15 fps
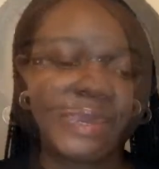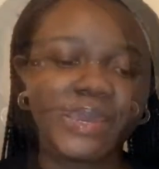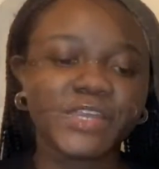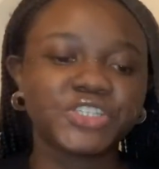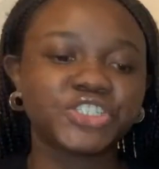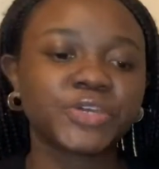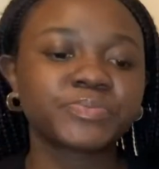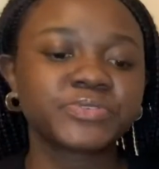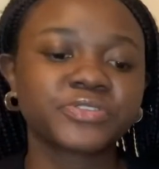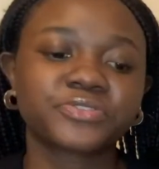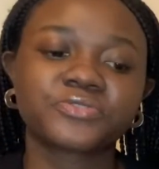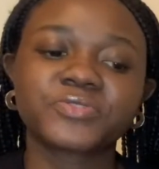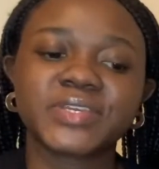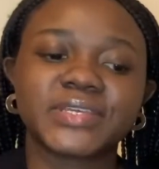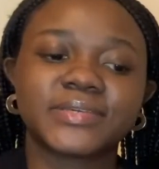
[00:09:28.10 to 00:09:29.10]
Chapter
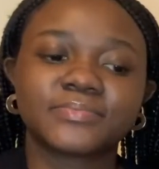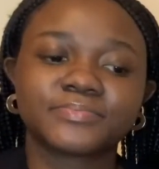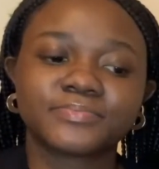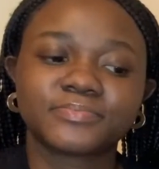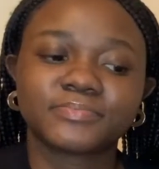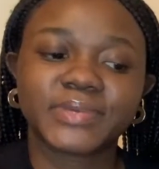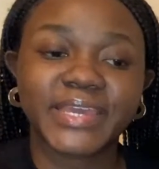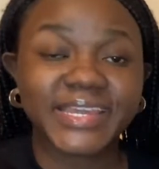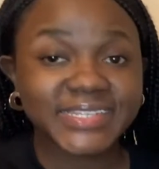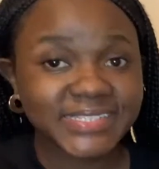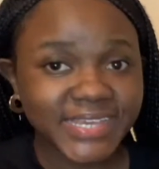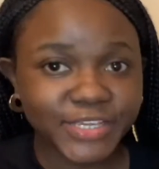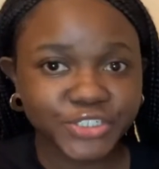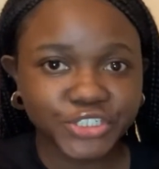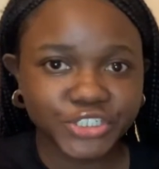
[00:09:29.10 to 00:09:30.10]
3,
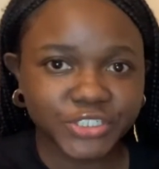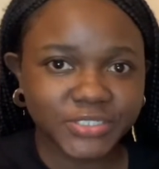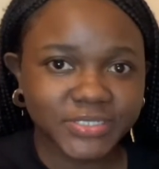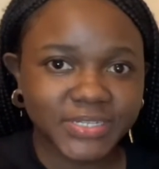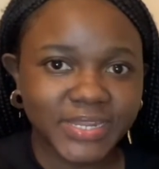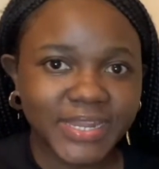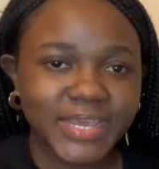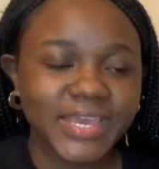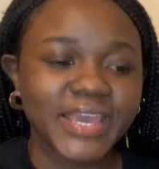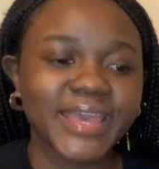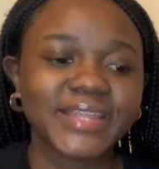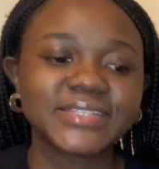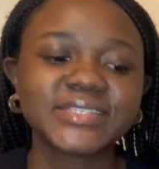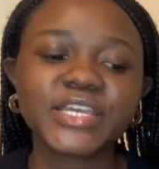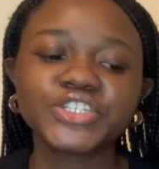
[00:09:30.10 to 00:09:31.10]
intention.
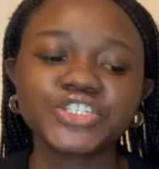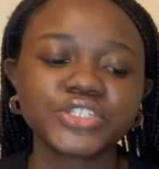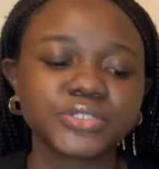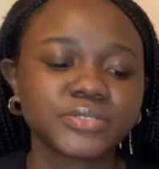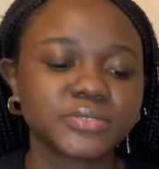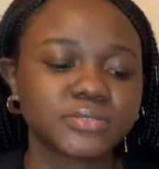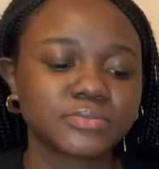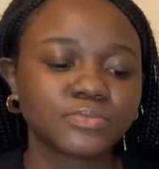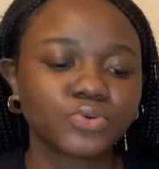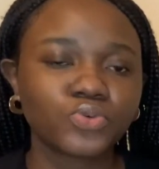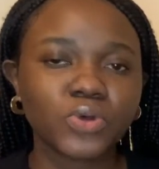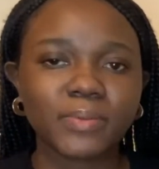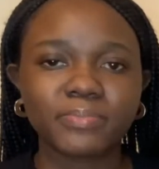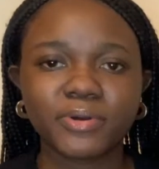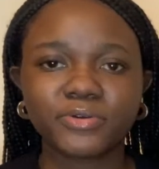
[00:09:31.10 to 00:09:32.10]
Intention is
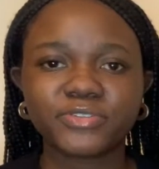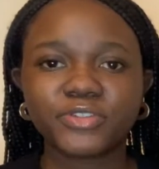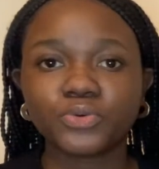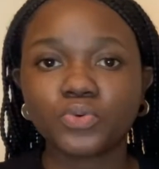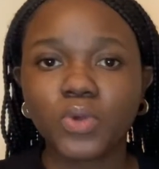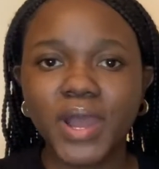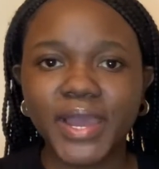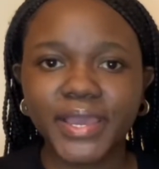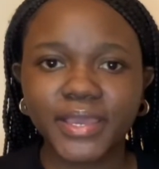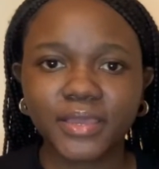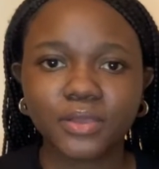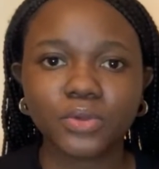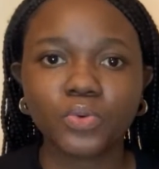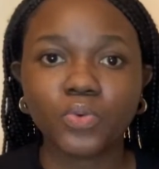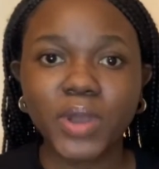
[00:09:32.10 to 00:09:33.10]
more about the why.
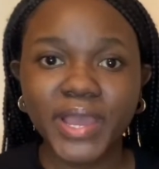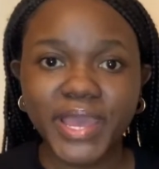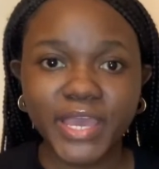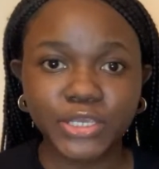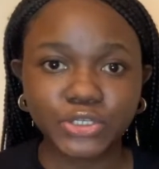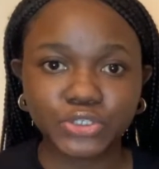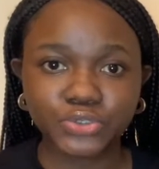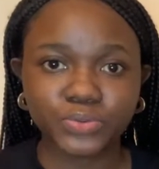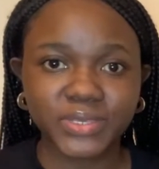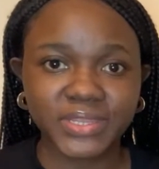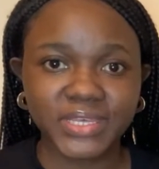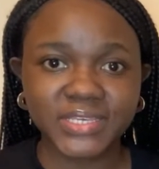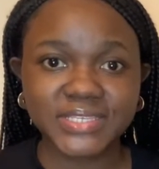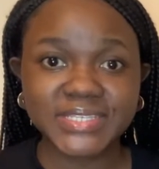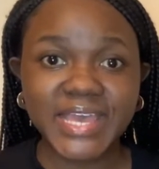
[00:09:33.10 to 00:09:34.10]
Why are you doing
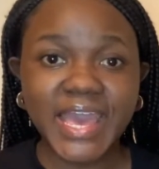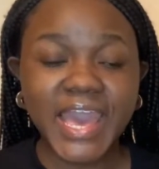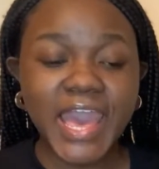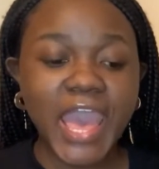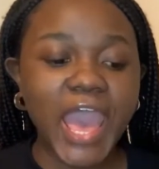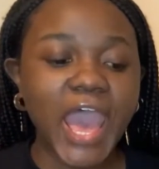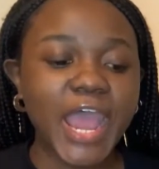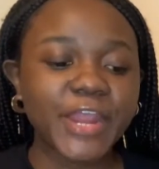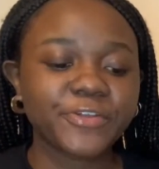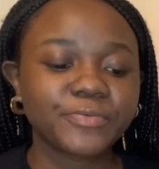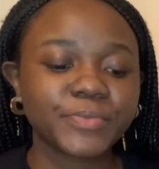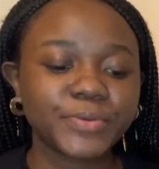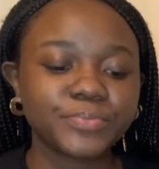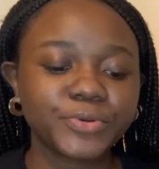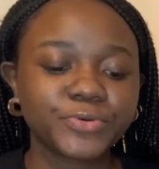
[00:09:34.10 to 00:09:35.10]
this? I
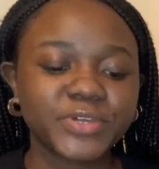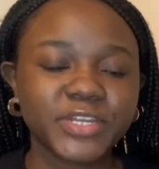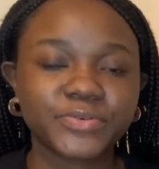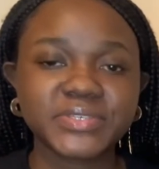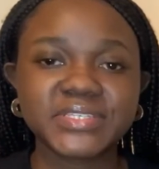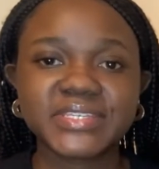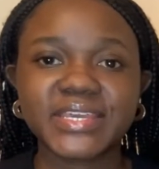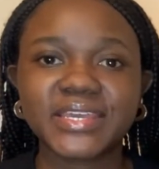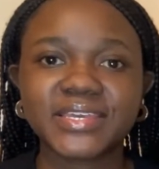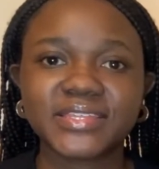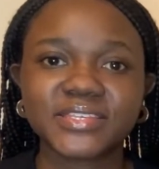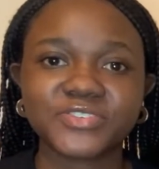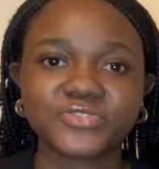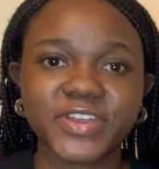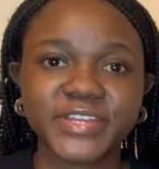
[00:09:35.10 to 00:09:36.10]
remember when I was taking
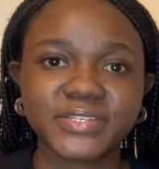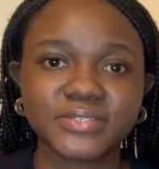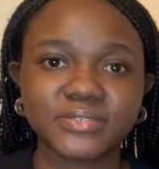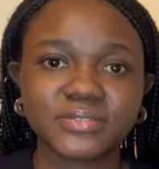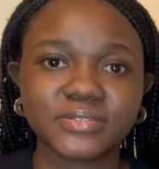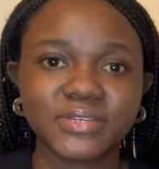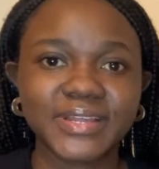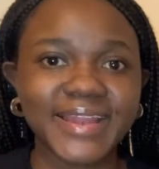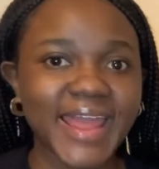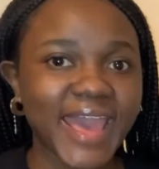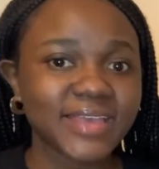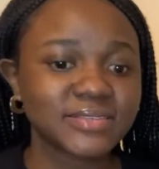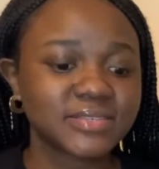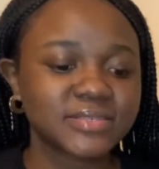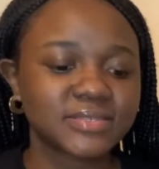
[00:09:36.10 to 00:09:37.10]
this writing
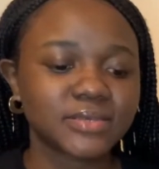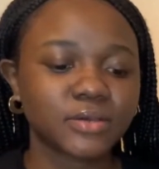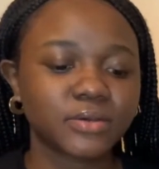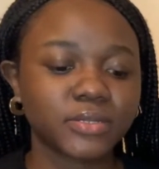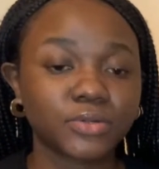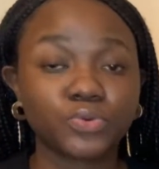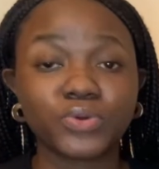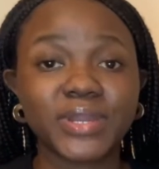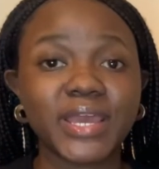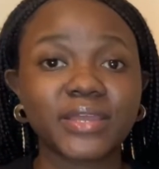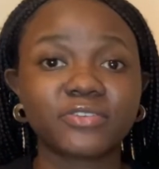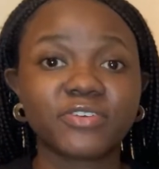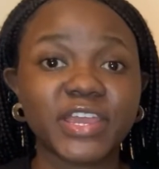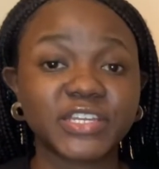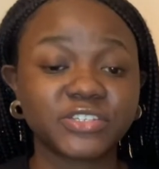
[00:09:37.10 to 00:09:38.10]
class, an
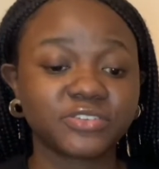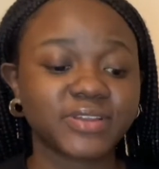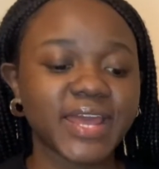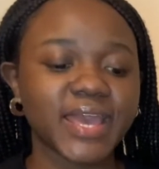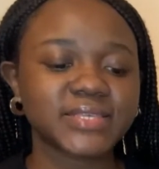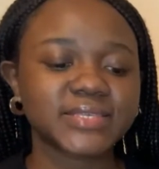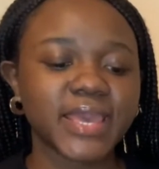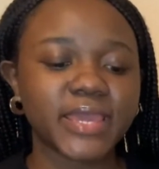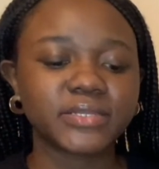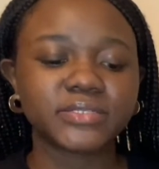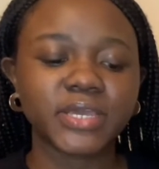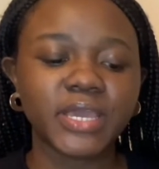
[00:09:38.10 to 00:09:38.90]
online writing class, and